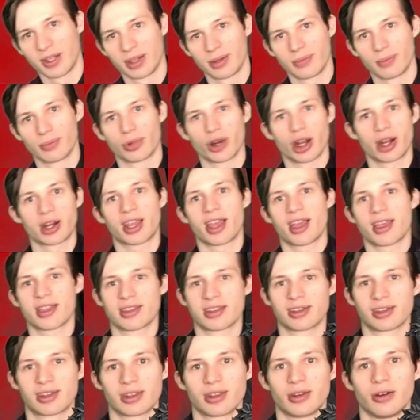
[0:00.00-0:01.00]
broadcast it to
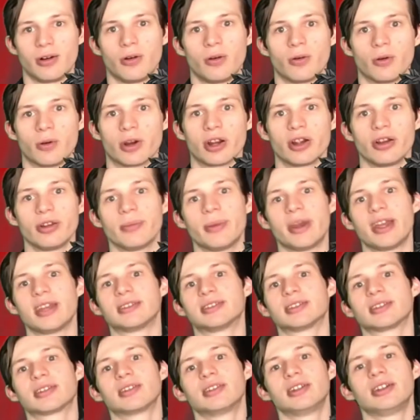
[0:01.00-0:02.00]
the whole world,
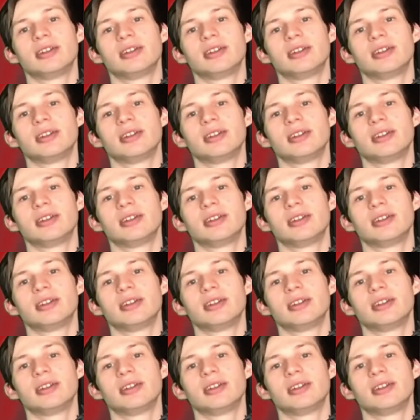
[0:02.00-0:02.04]
basically.